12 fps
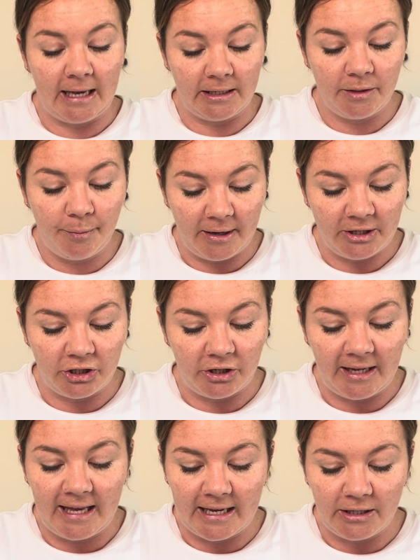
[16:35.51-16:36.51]
depression,
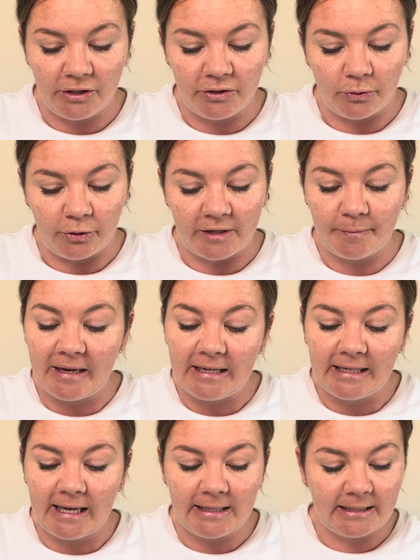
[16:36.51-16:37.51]
eating disorders,
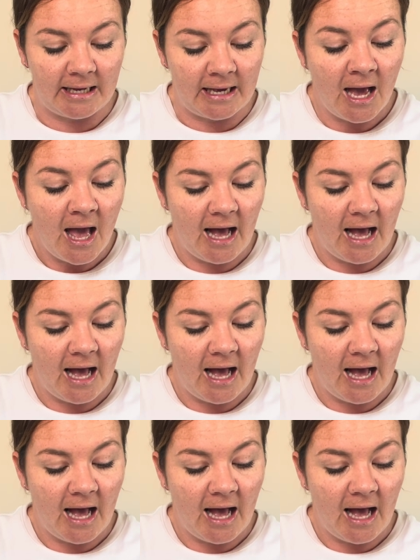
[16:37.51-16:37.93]
PTSD,